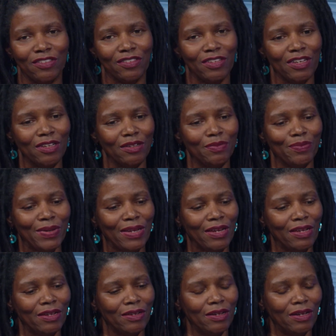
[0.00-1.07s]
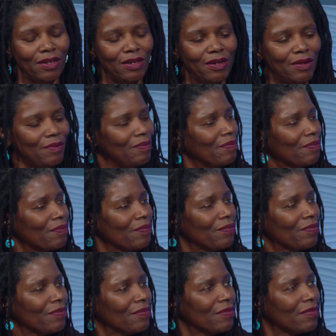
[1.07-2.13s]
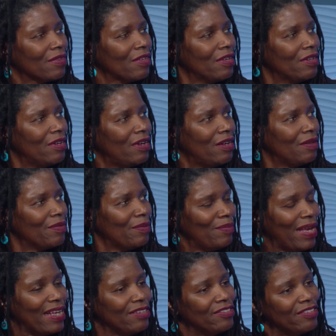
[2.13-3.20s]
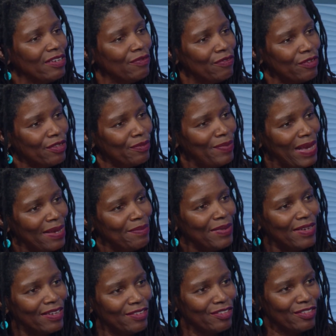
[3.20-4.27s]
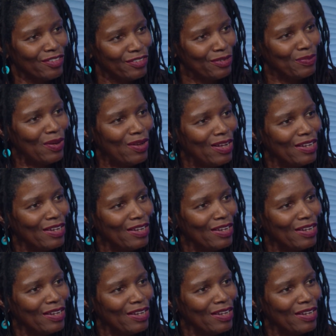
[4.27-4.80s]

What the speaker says: seat being the main seat for the baby because it's smaller.